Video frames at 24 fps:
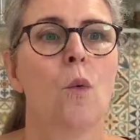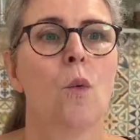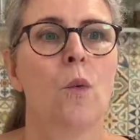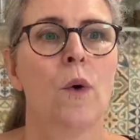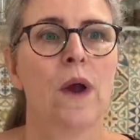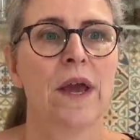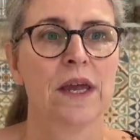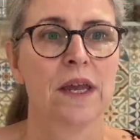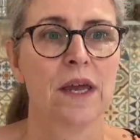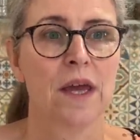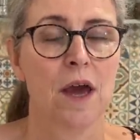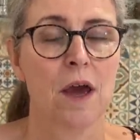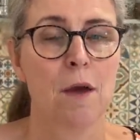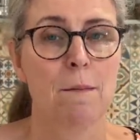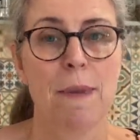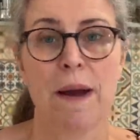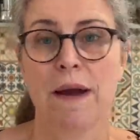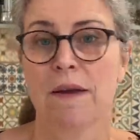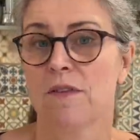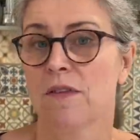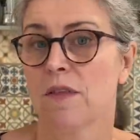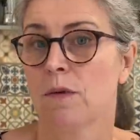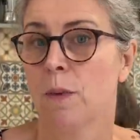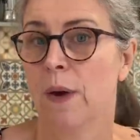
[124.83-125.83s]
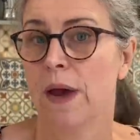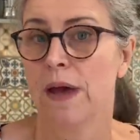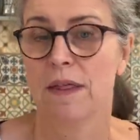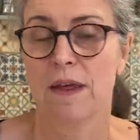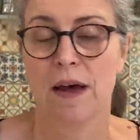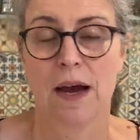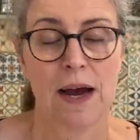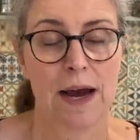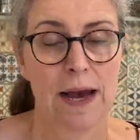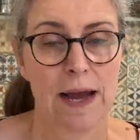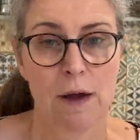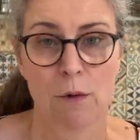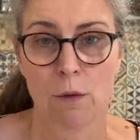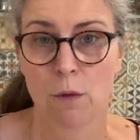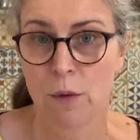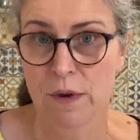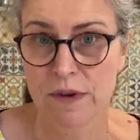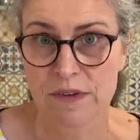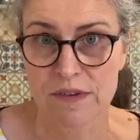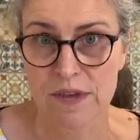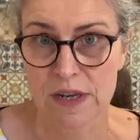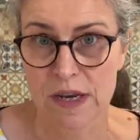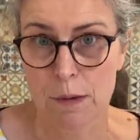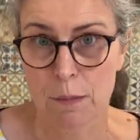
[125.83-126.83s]
We're going to go back to the way that I
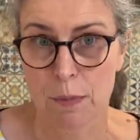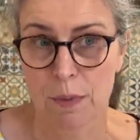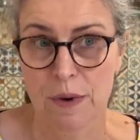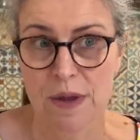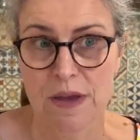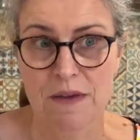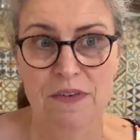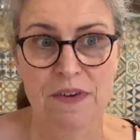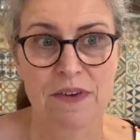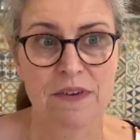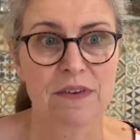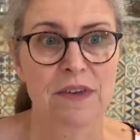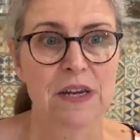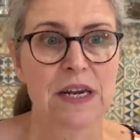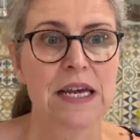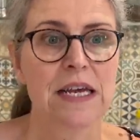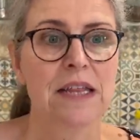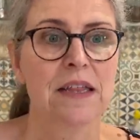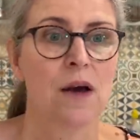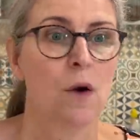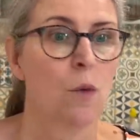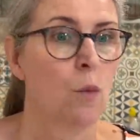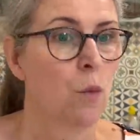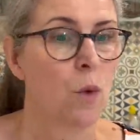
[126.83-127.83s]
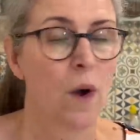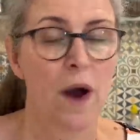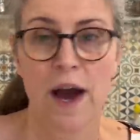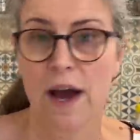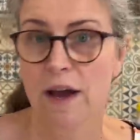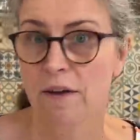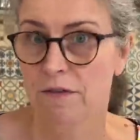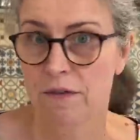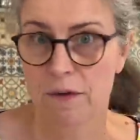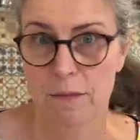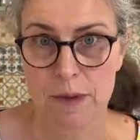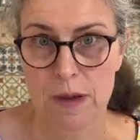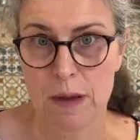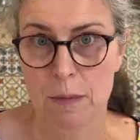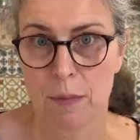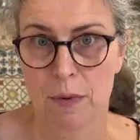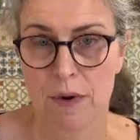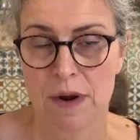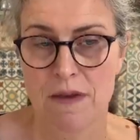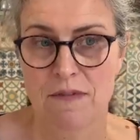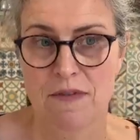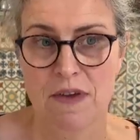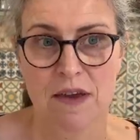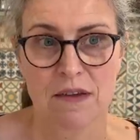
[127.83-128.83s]
always did it previously, that worked for me
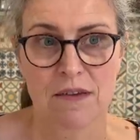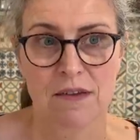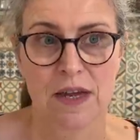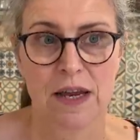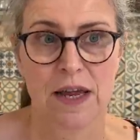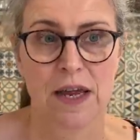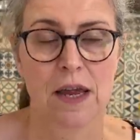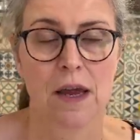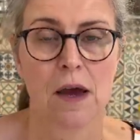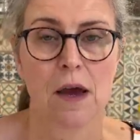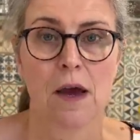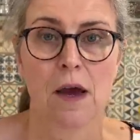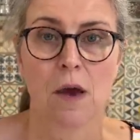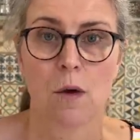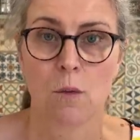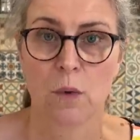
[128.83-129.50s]
previously,